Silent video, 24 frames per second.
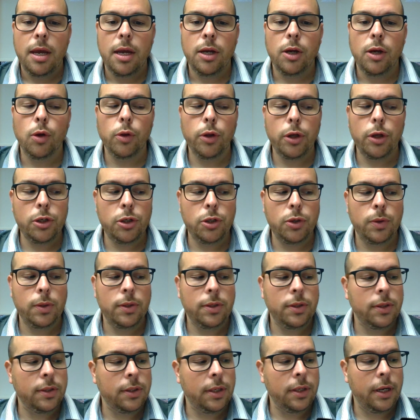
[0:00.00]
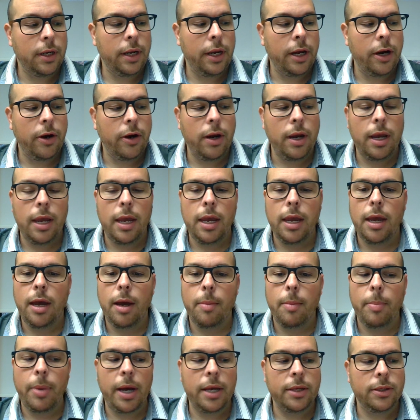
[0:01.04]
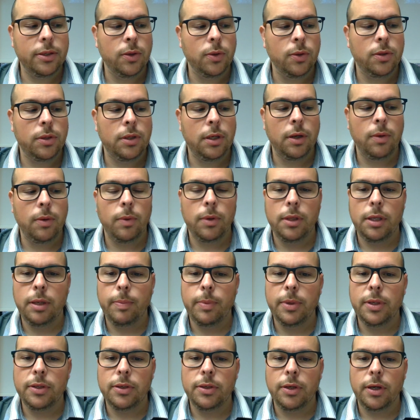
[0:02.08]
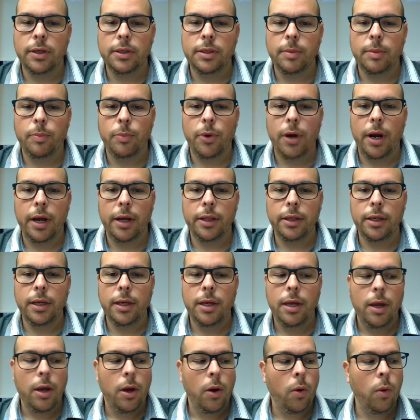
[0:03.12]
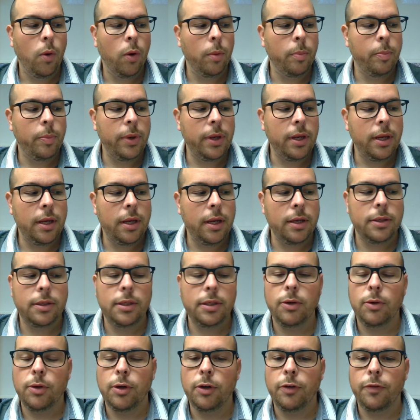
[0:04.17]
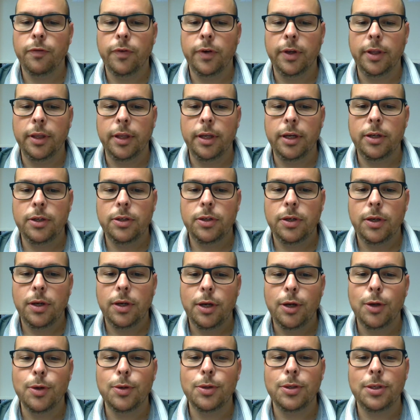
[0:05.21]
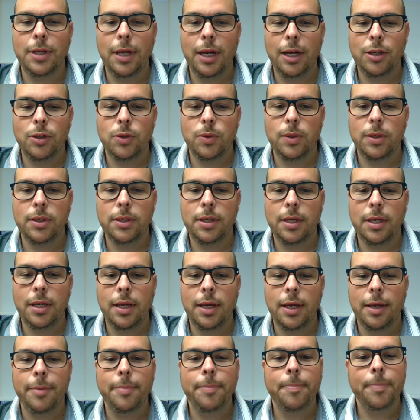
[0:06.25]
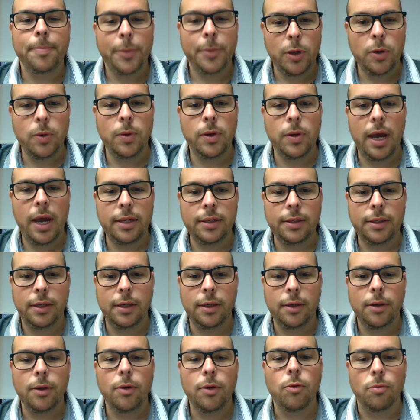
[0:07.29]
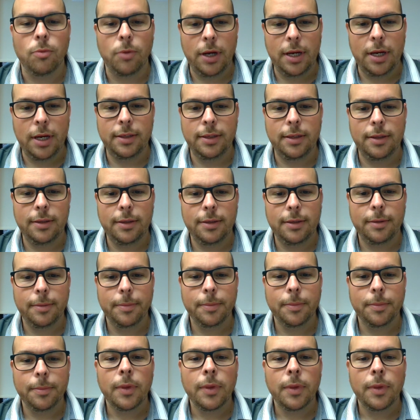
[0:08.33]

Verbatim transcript: Your lunch choices today are A, a Bosco stick with dipping sauce and broccoli, or B, a cereal fun lunch. Your snack choice today, you guessed it, raisins.